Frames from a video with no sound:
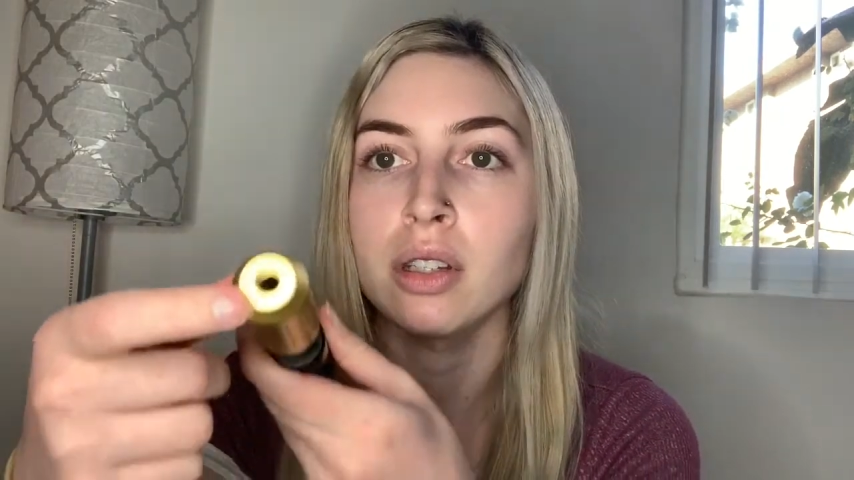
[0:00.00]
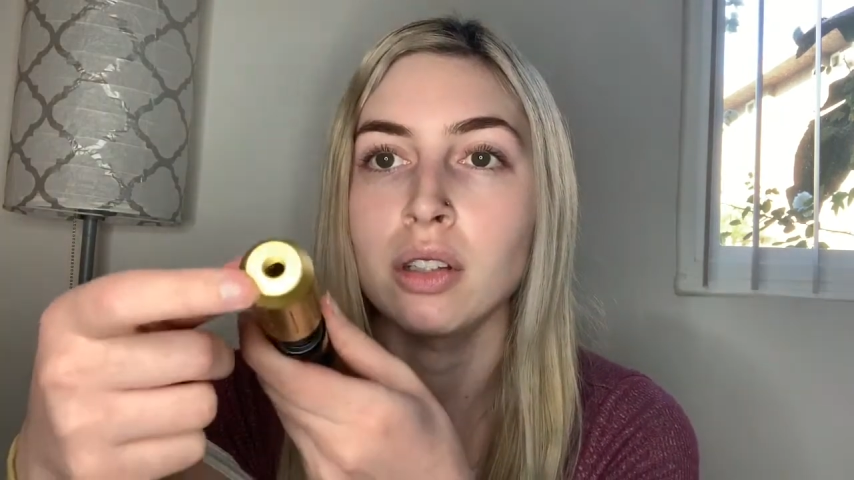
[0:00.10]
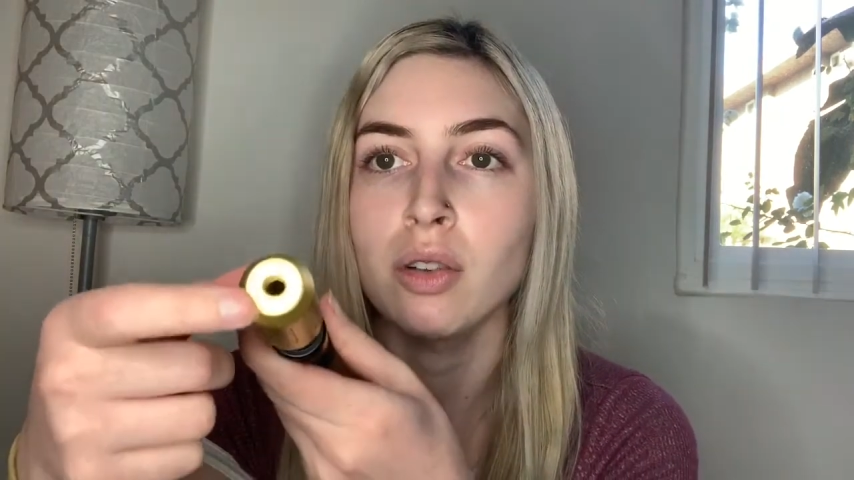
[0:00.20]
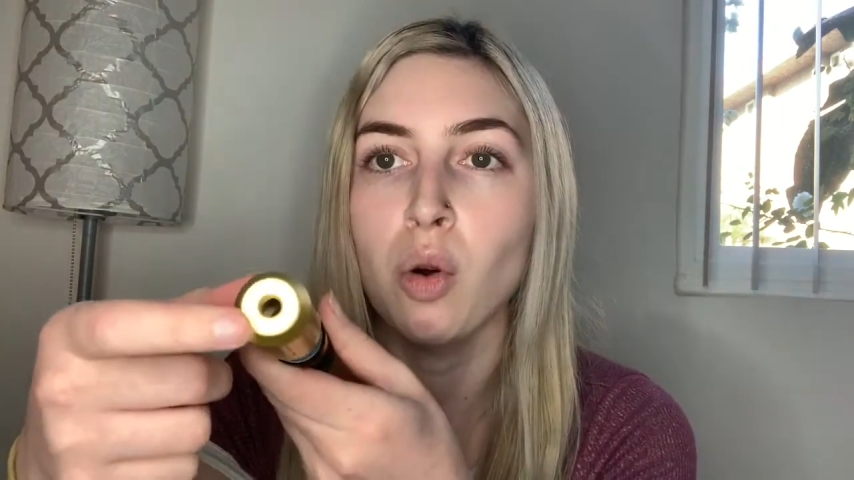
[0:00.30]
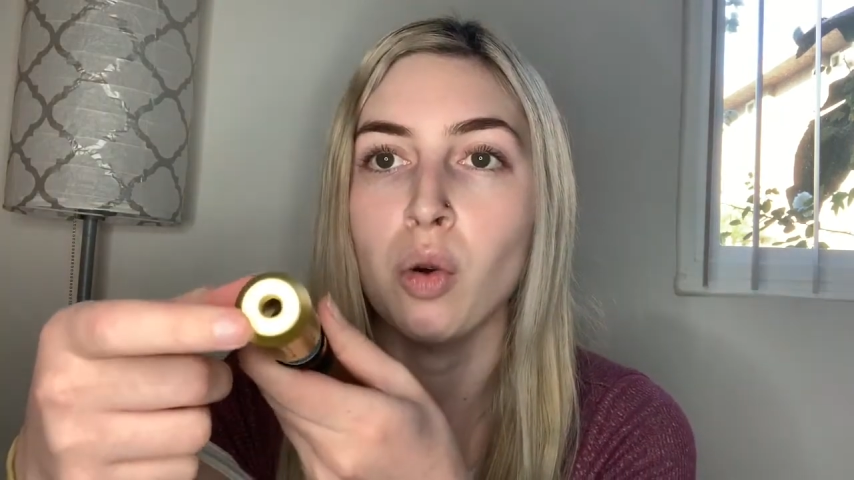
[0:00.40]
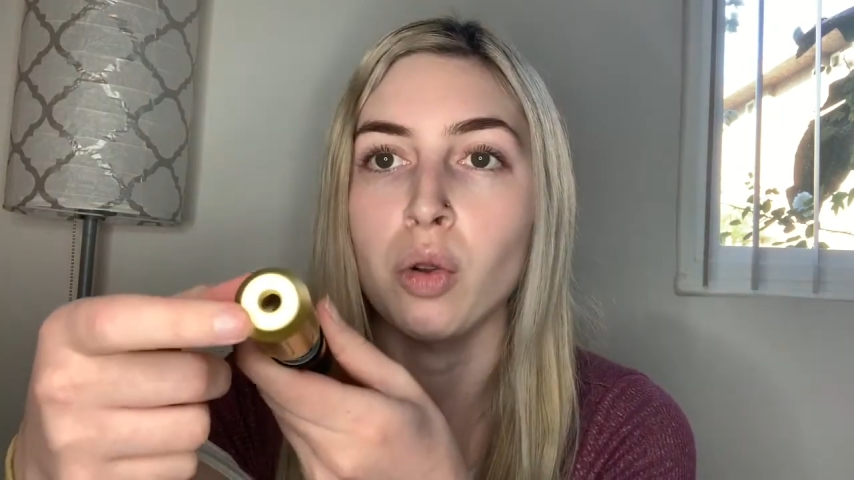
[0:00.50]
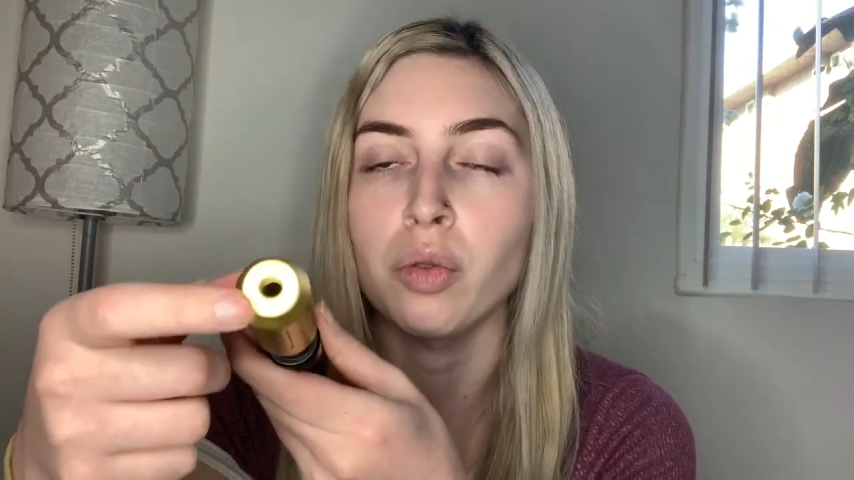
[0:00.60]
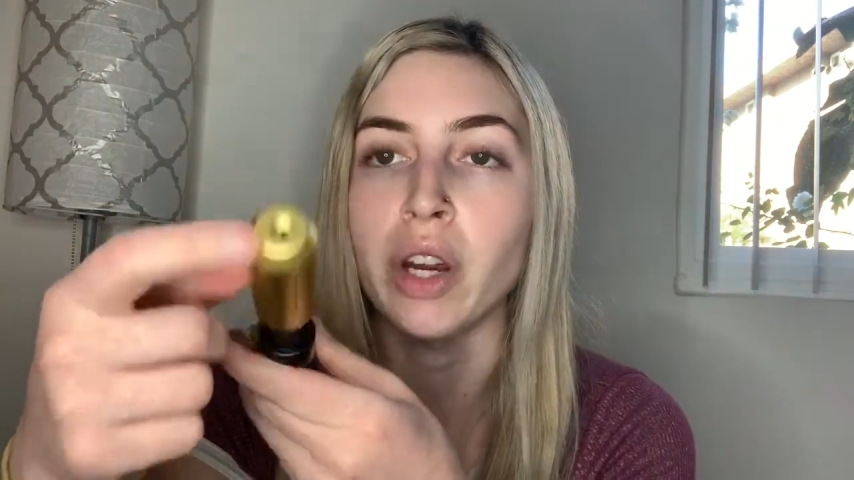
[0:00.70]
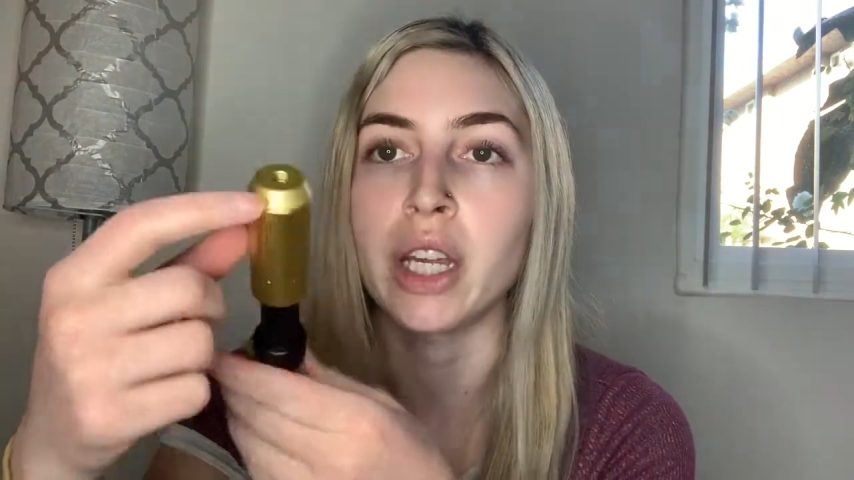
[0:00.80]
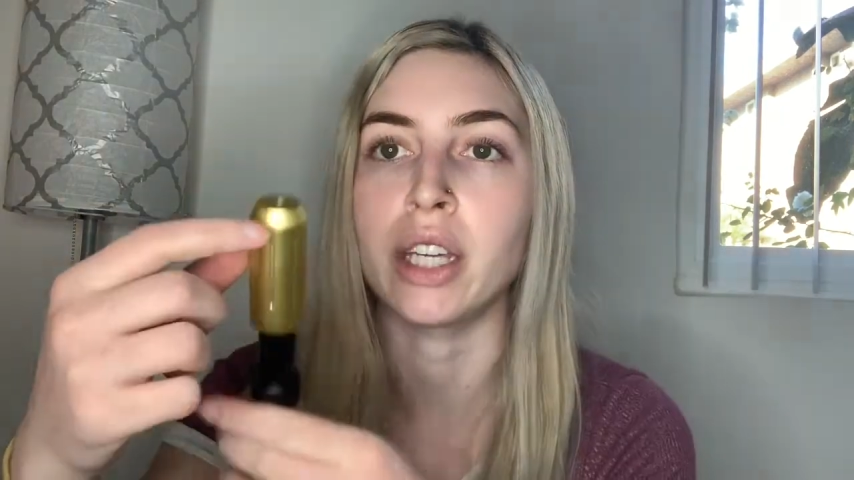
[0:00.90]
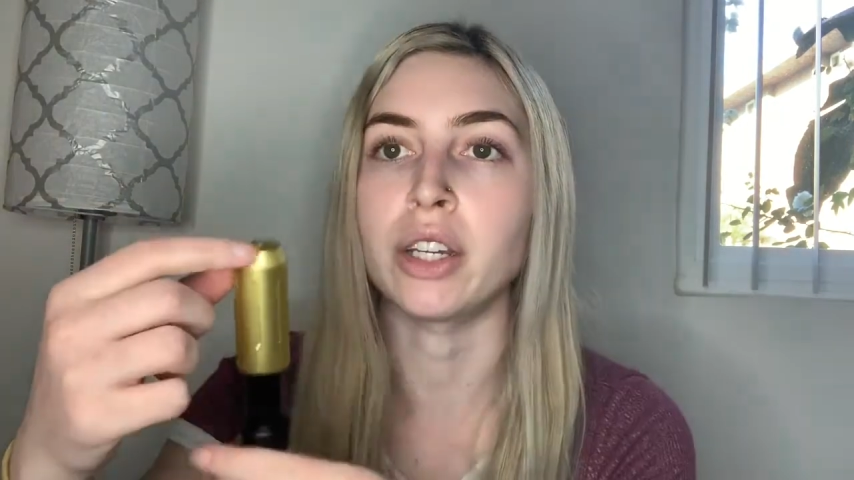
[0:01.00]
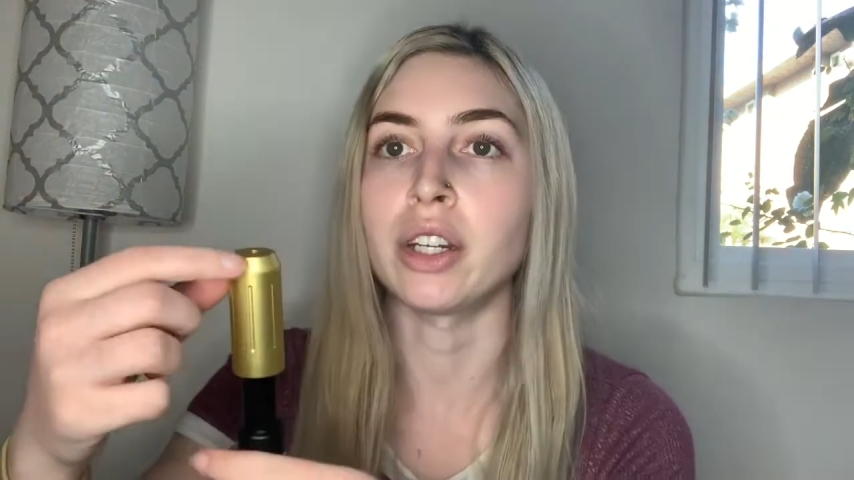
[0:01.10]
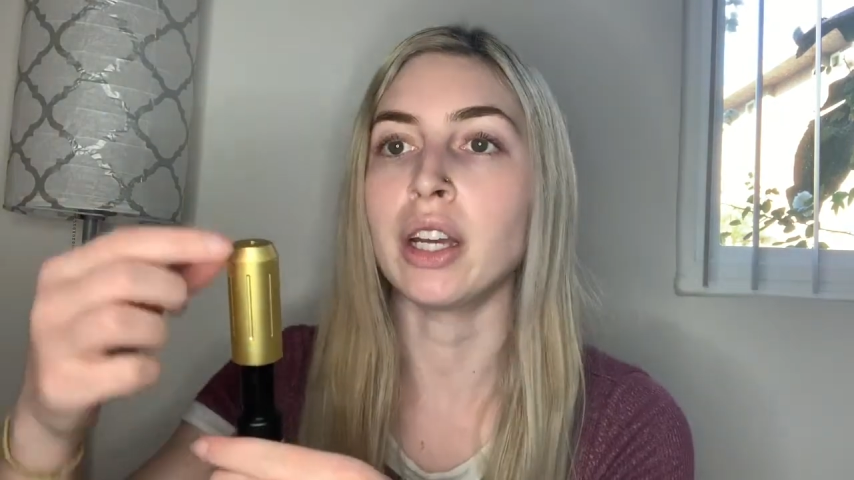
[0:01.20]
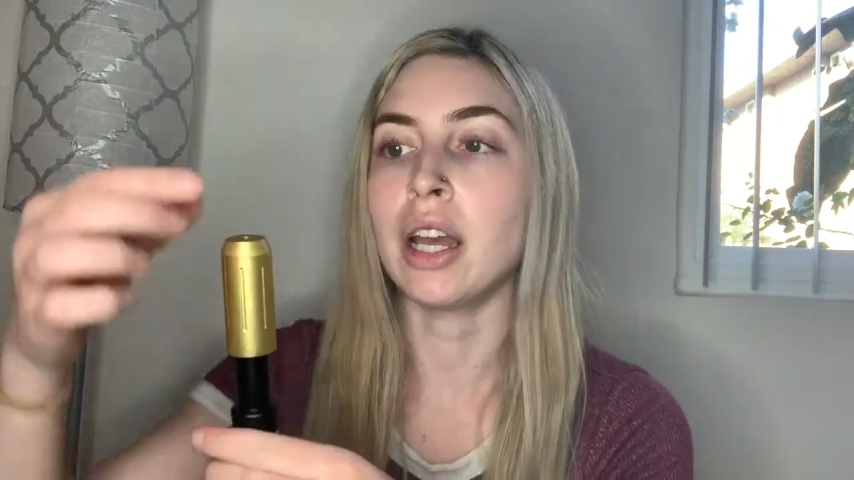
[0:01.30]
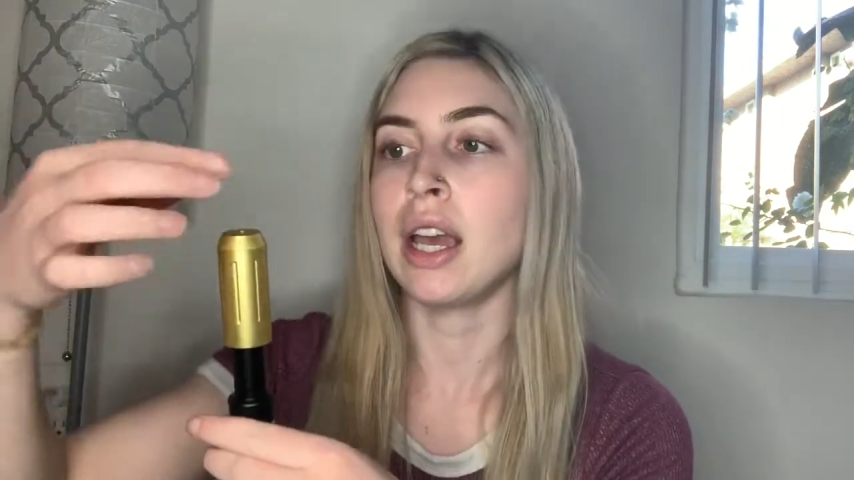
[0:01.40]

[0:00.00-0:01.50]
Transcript: hole right here,